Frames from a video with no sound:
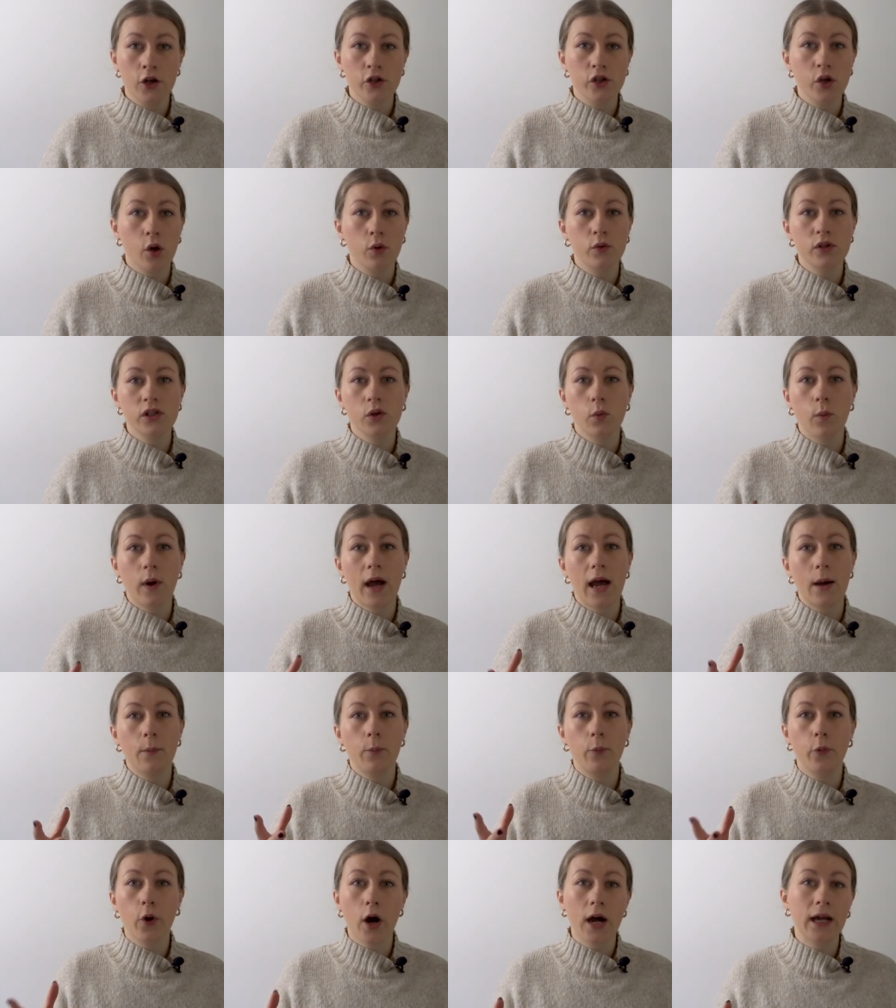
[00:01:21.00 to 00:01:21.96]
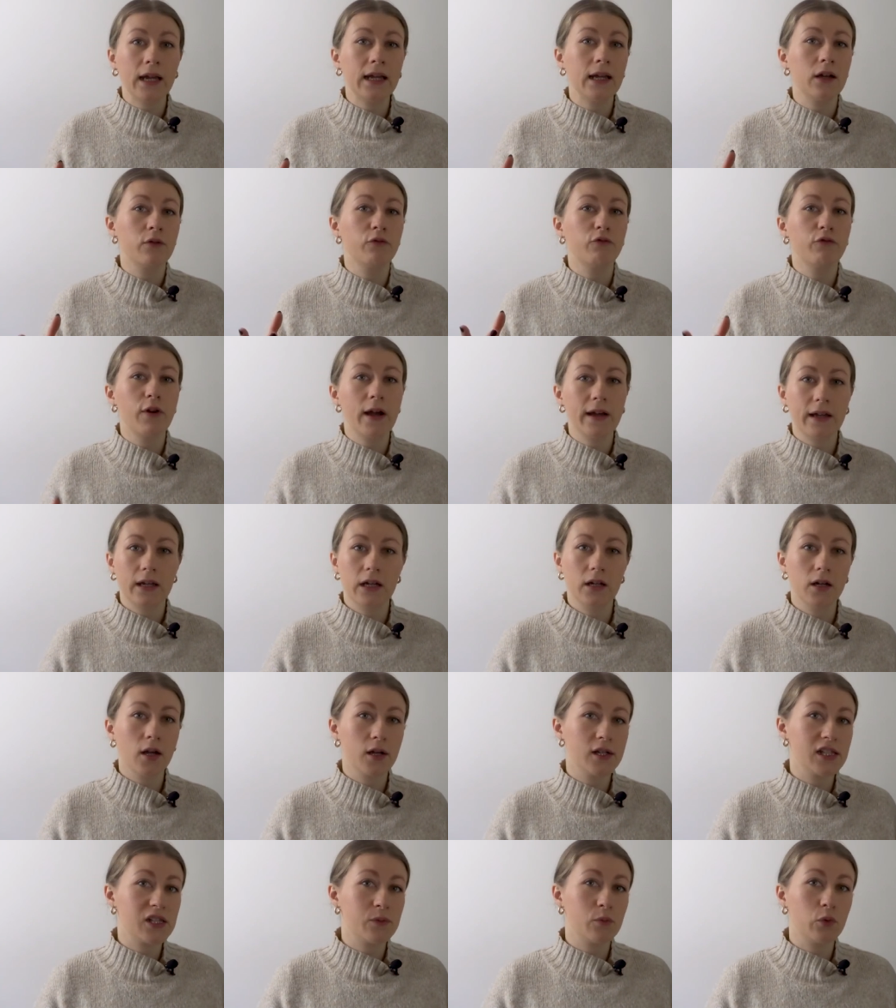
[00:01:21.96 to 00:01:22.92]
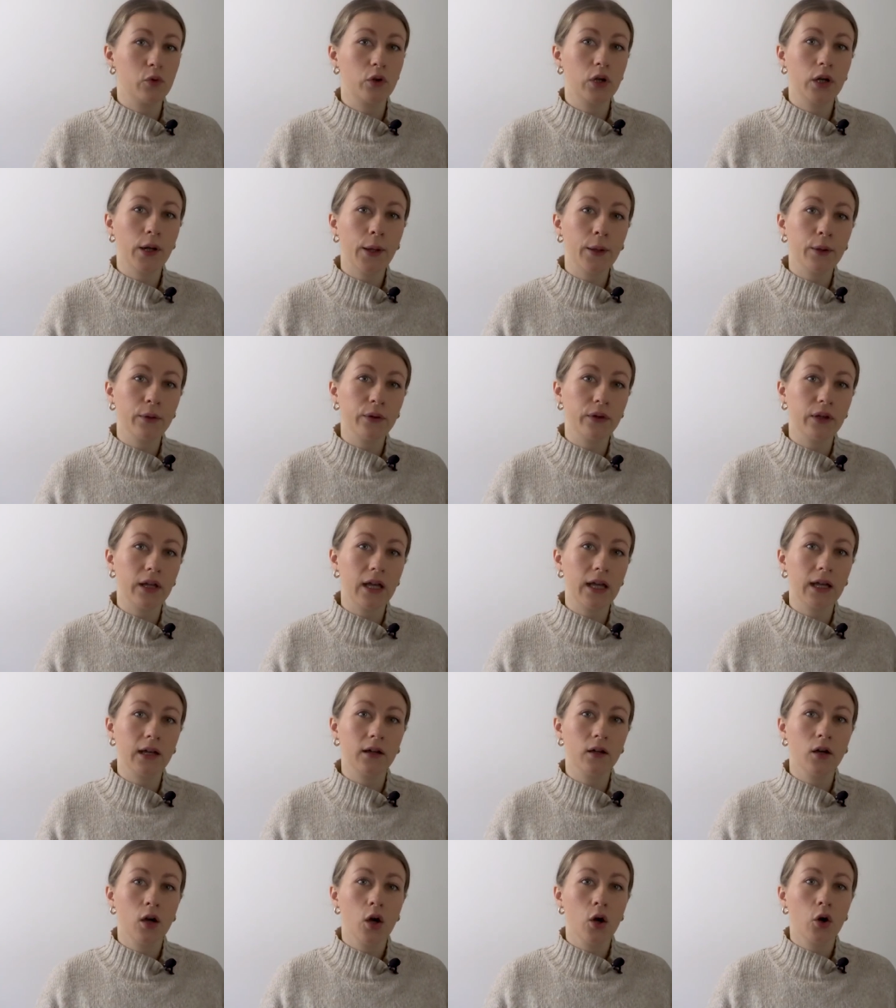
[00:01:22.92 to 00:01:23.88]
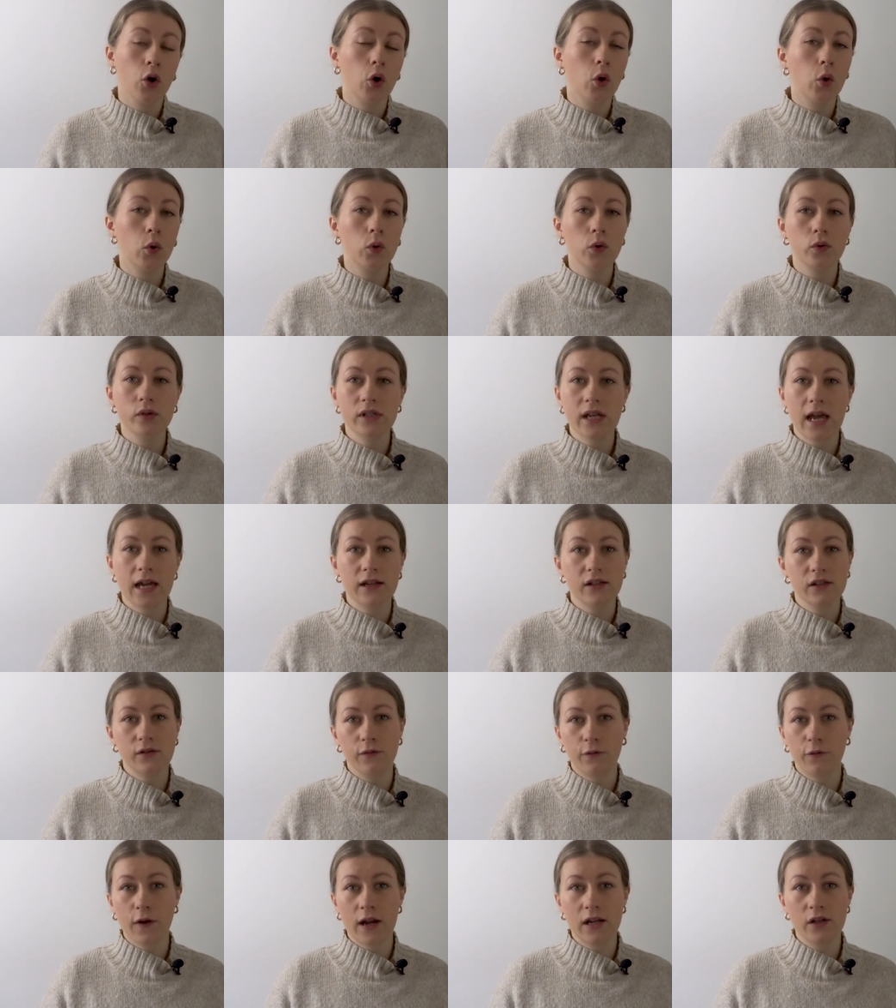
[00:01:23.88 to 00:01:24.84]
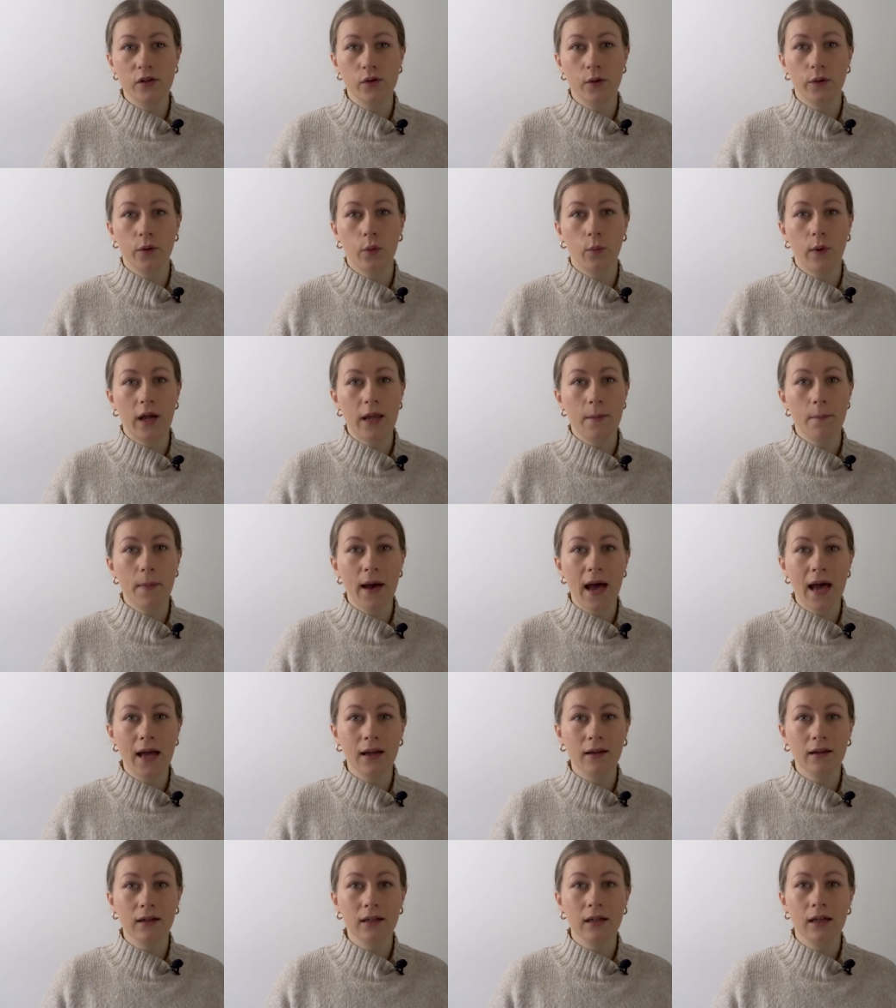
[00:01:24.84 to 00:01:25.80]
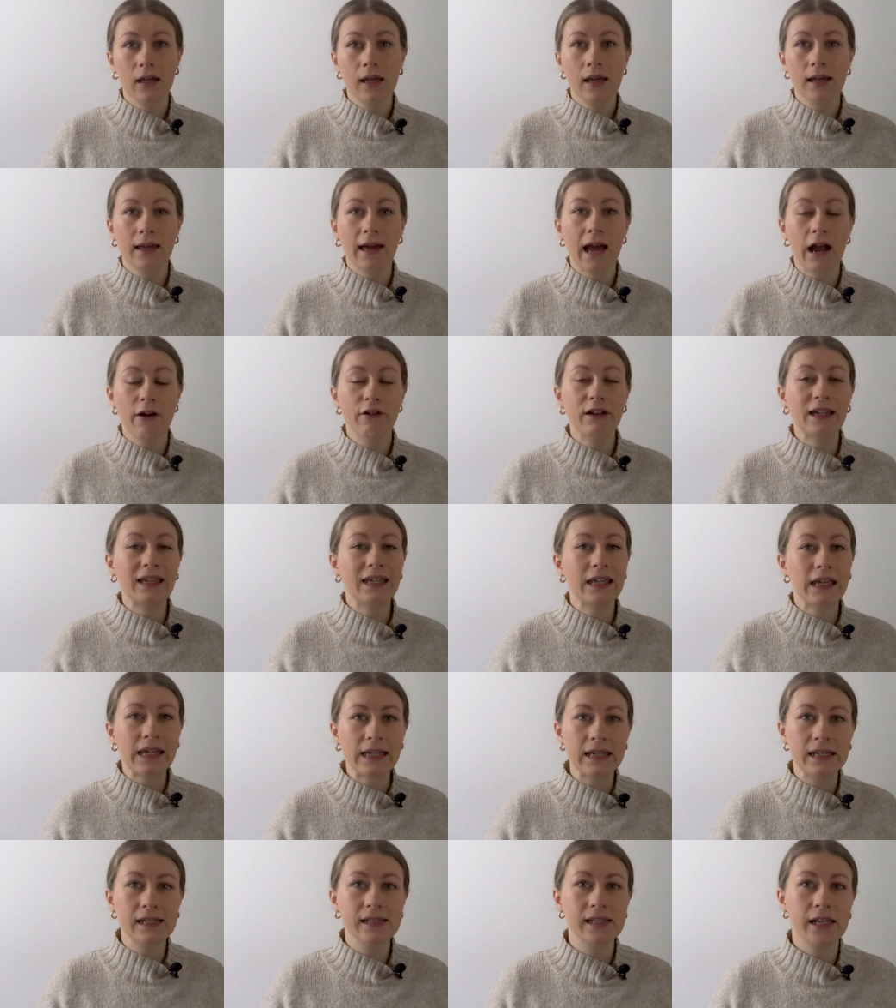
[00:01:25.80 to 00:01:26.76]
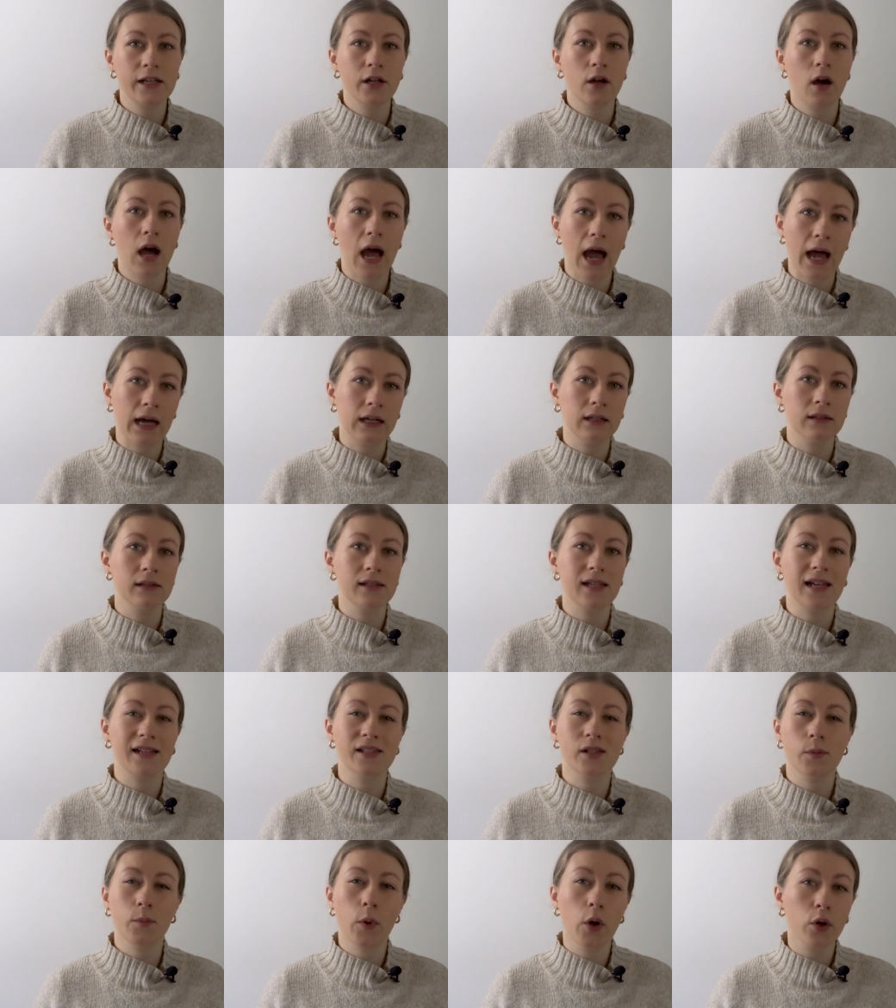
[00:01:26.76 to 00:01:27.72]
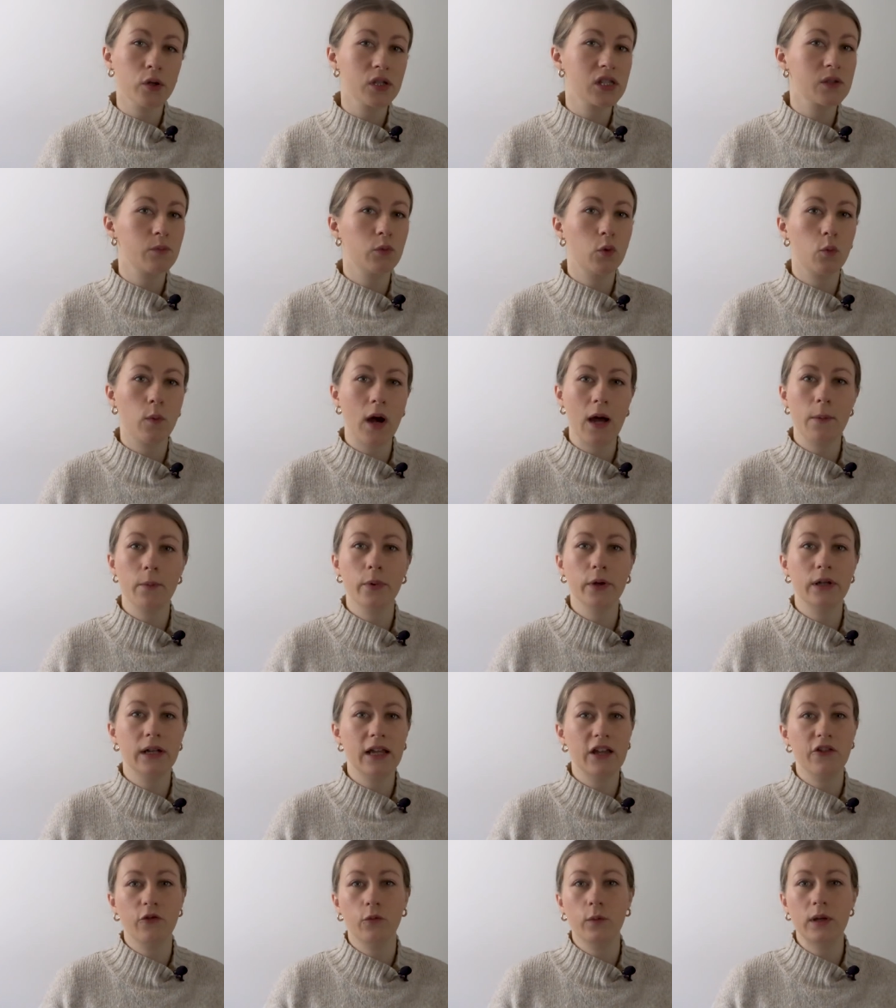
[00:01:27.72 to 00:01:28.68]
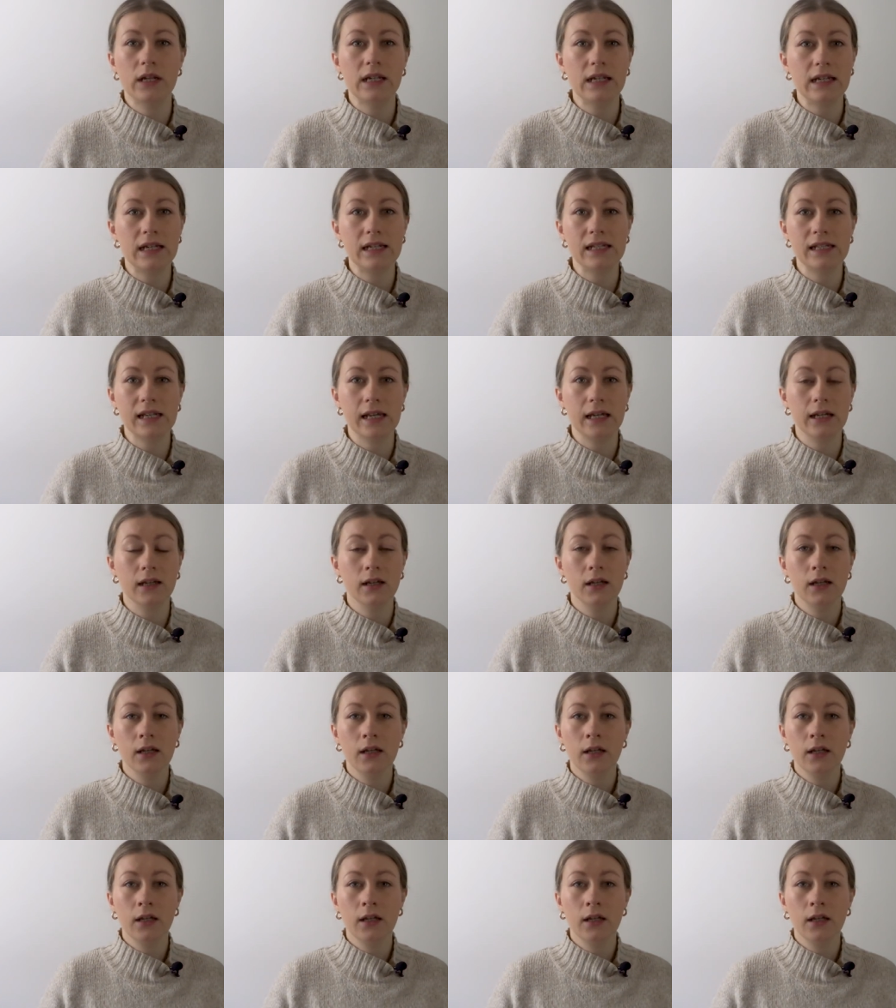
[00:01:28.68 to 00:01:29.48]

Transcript: Told to wear bright and recognisable clothing, call or text a friend on the way back, carry keys in our hands as a possible weapon if we need it,